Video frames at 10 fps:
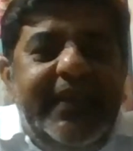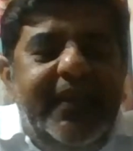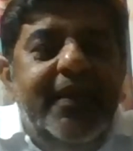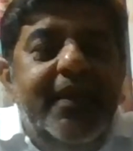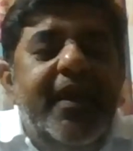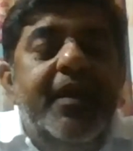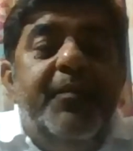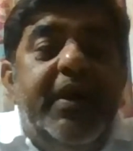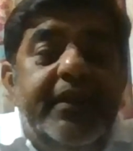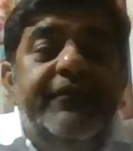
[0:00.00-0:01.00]
Delhi.
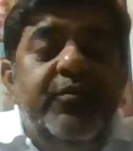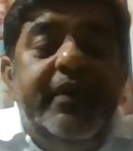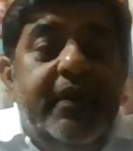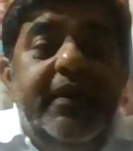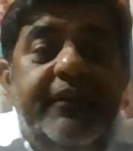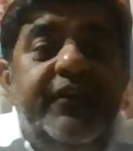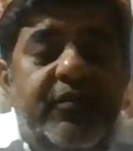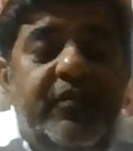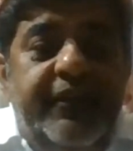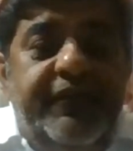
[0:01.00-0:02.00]
But if
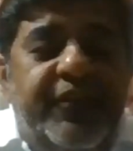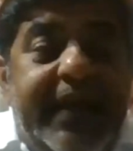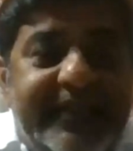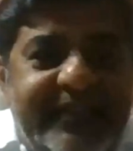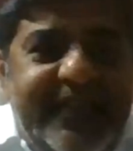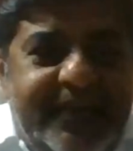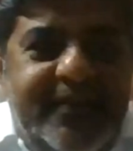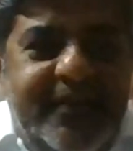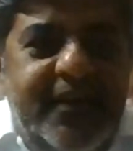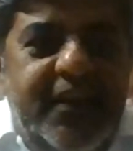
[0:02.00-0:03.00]
you
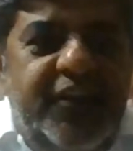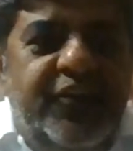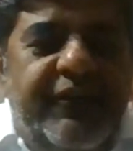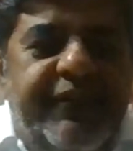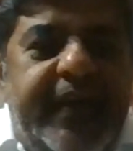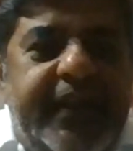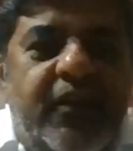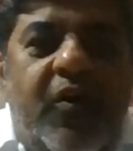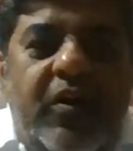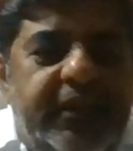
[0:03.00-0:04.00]
dissect, you'll find
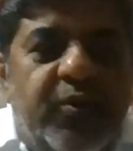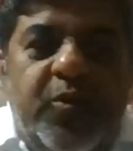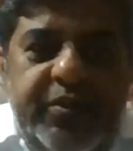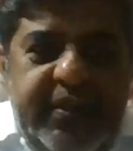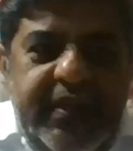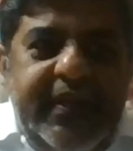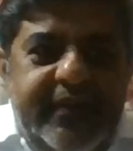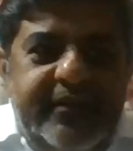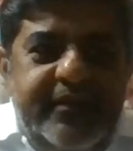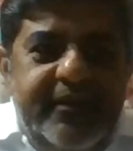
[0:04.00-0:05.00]
all the
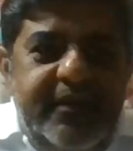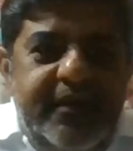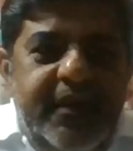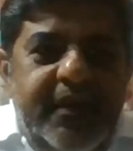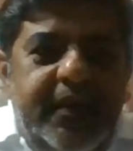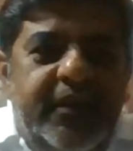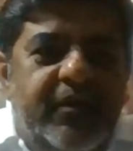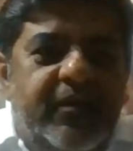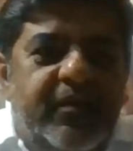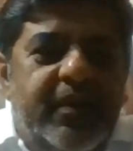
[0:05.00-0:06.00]
OTAs,
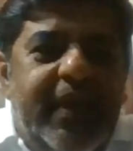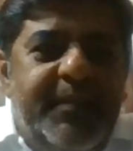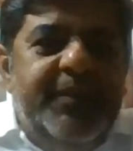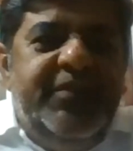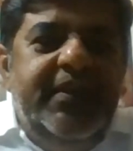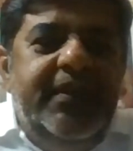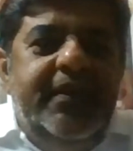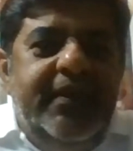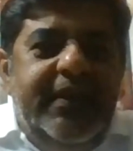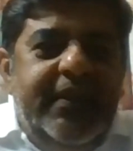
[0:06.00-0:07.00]
MMT,
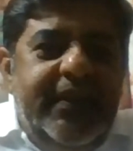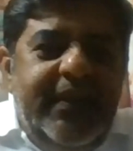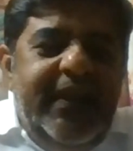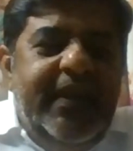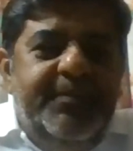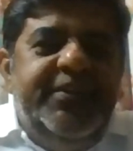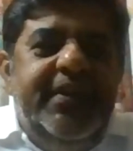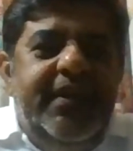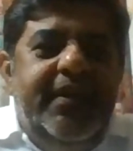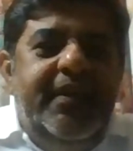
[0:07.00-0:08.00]

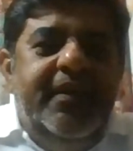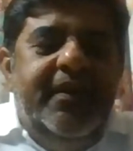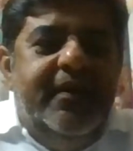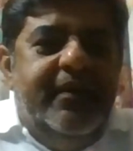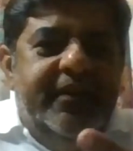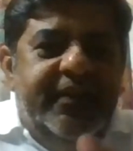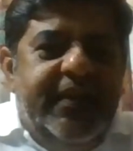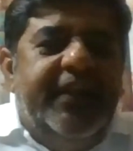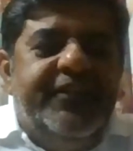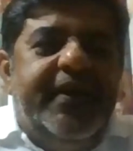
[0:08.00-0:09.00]
EMT,
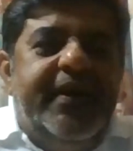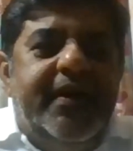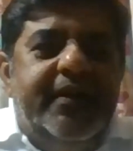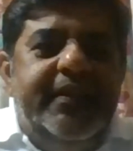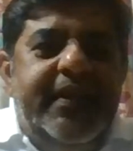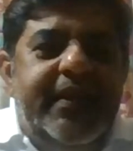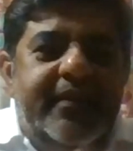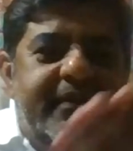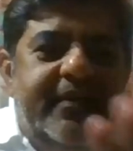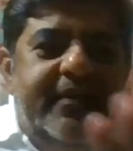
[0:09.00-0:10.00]
Yatra,
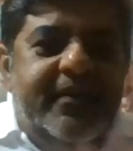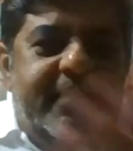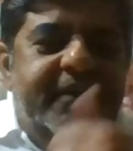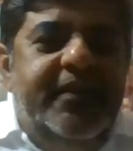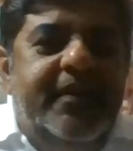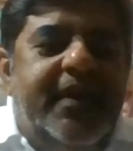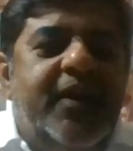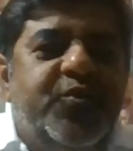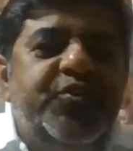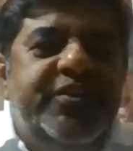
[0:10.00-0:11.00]
then
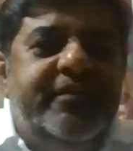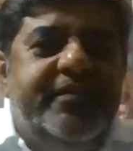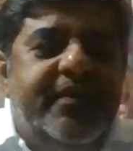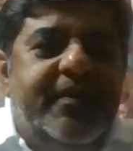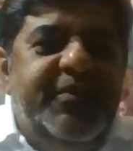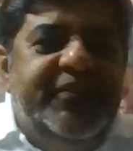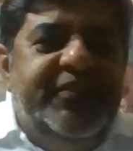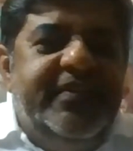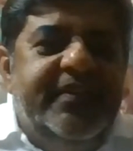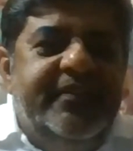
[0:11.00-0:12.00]
Ankush's
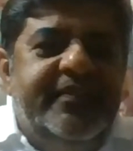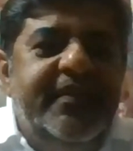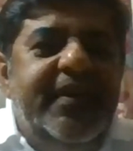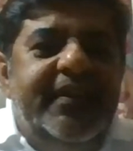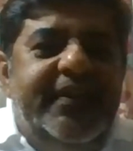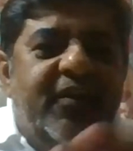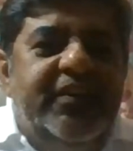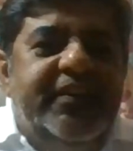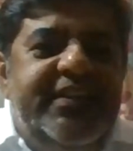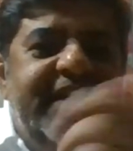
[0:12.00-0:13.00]
business, then
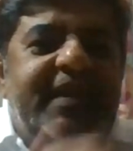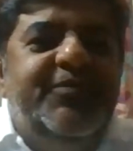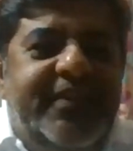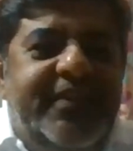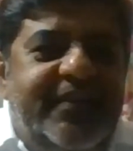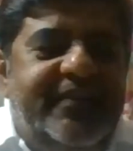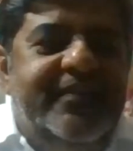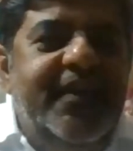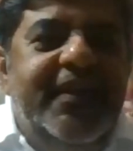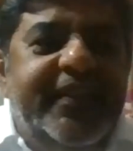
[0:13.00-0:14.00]
all the TMCs.
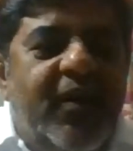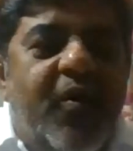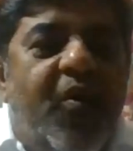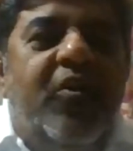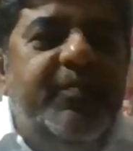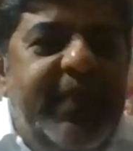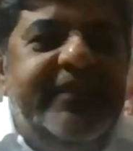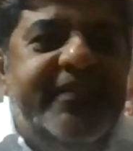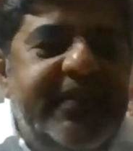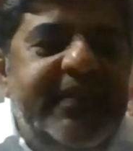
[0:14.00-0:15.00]
They're all
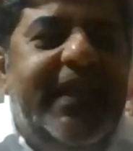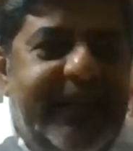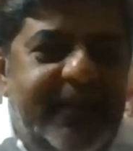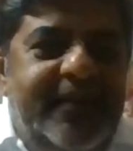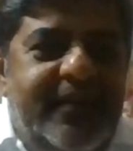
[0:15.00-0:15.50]
based in Delhi.